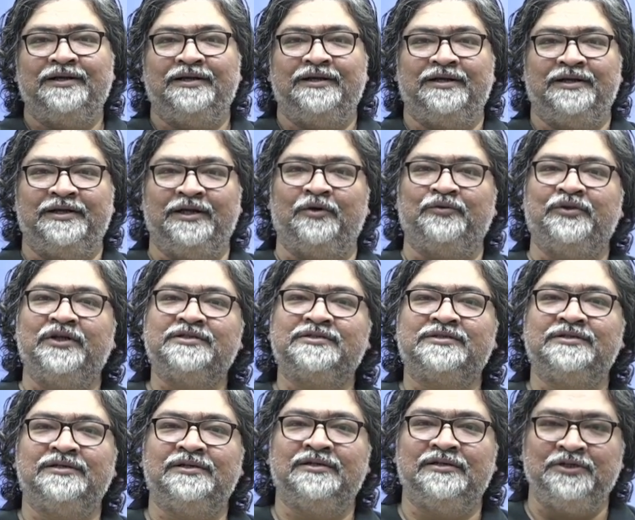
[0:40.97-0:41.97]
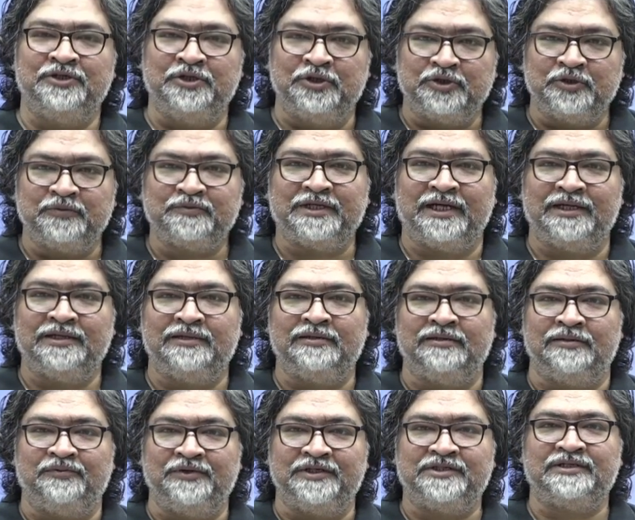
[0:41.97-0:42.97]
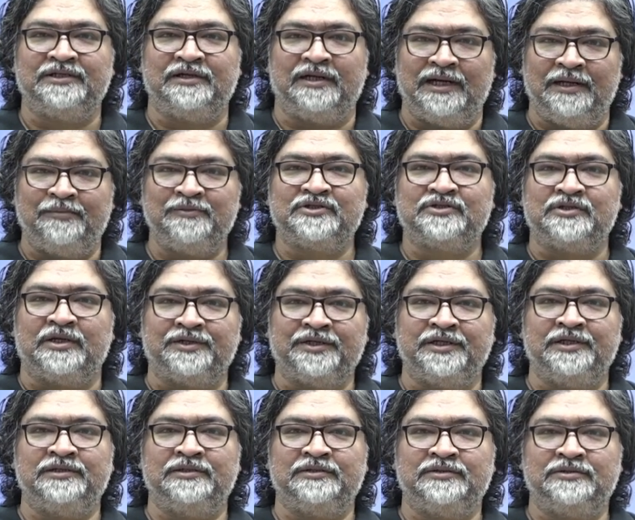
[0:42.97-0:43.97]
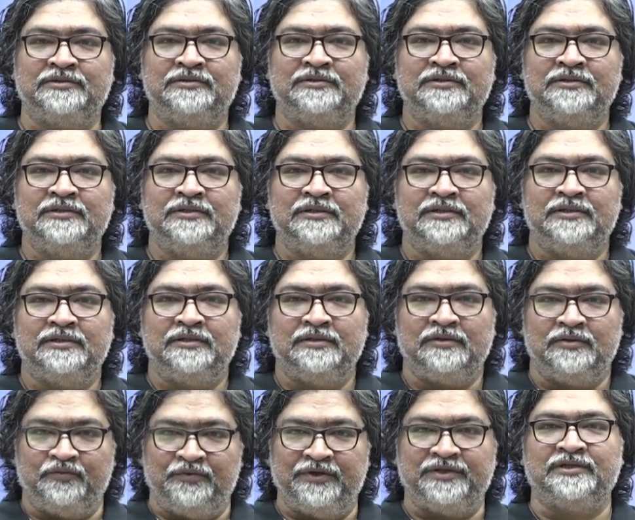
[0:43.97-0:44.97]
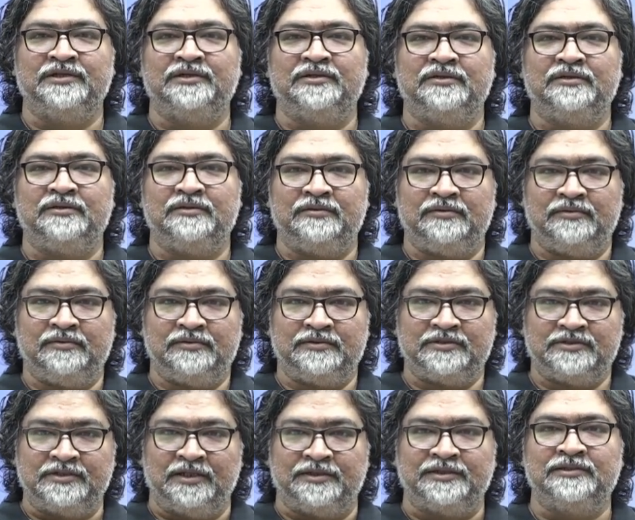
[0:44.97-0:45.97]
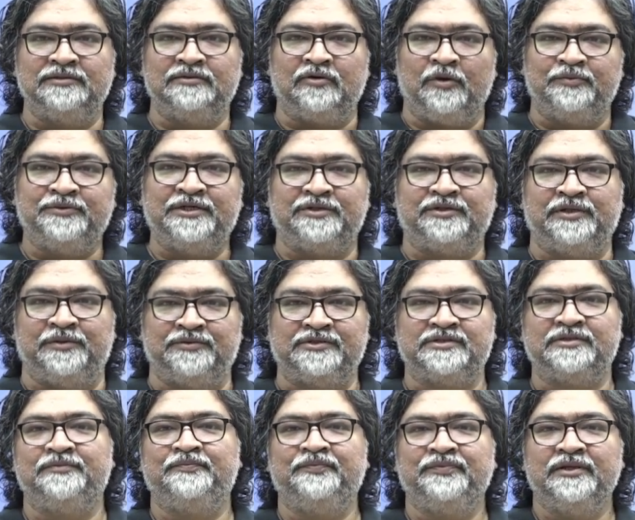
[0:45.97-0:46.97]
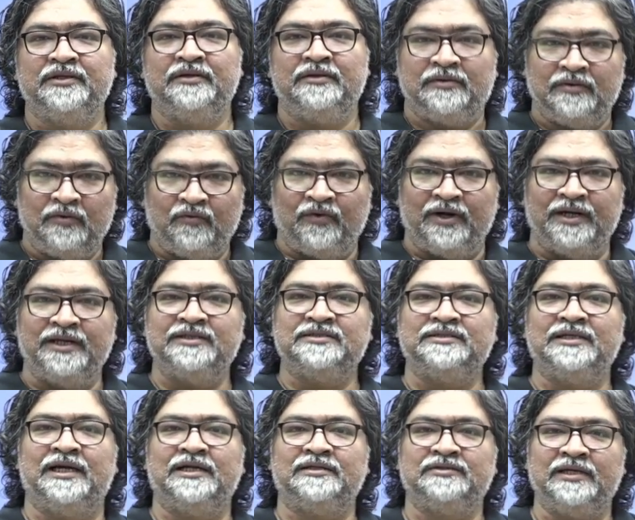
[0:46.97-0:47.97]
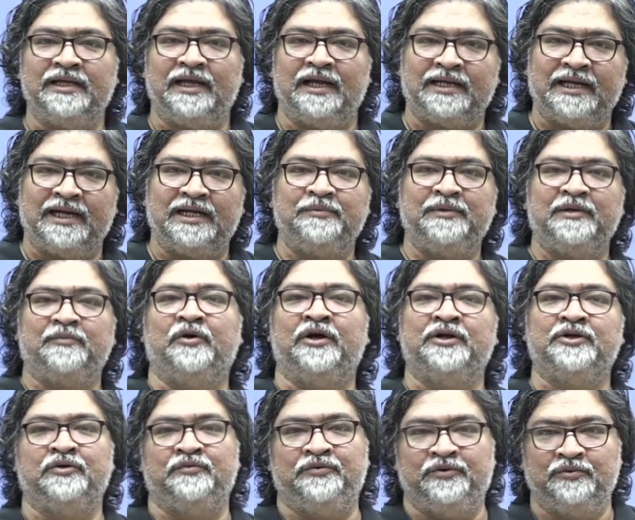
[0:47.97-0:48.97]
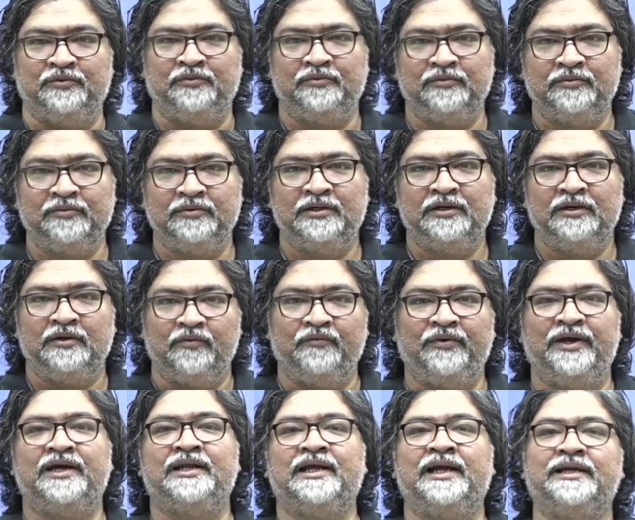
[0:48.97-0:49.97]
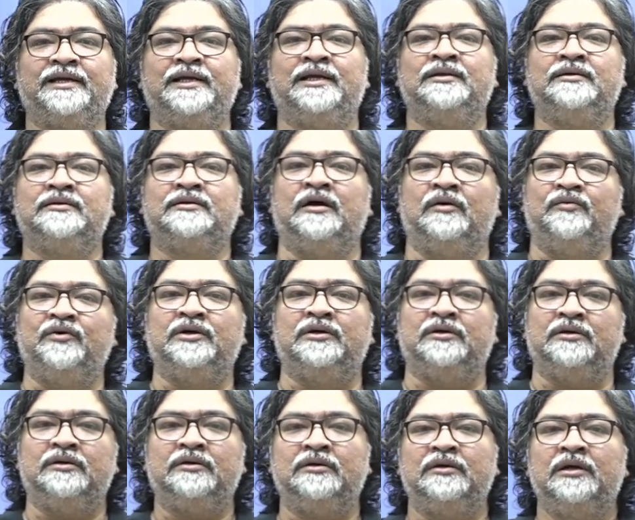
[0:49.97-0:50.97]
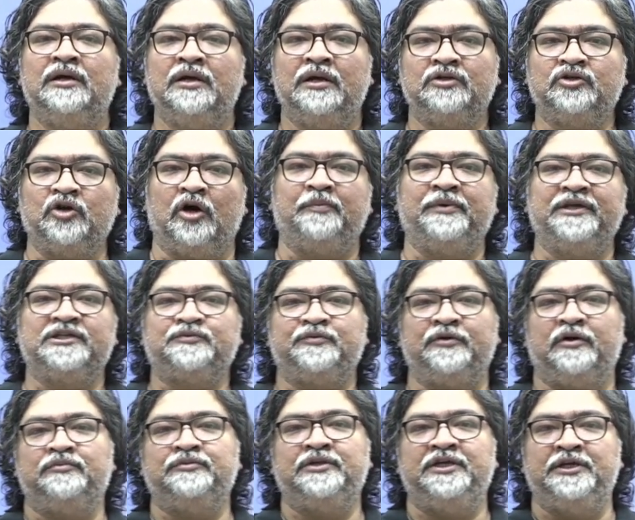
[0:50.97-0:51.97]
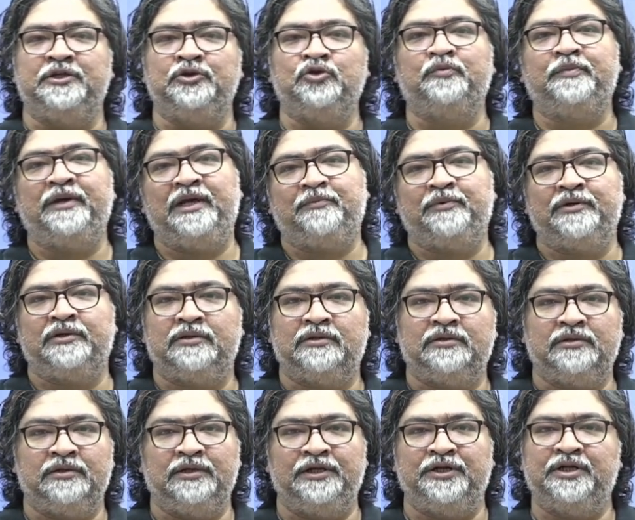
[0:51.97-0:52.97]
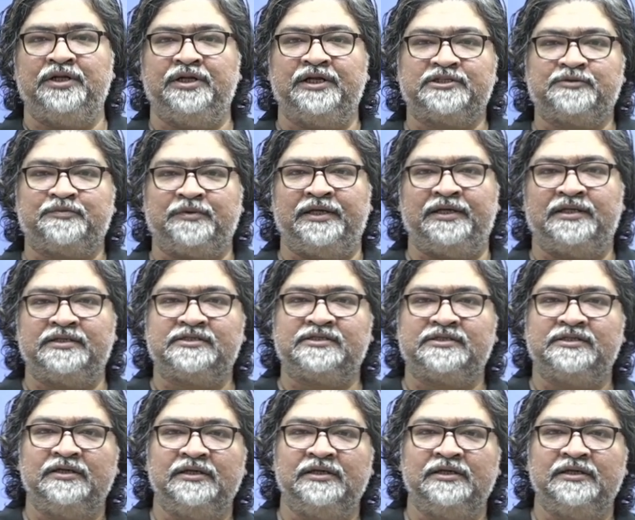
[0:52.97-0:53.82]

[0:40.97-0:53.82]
Now this YouTube channel, which I am starting with certain objectives. One is that the academic point of view, where I can cover topics from the Hindu paper, Indian Express,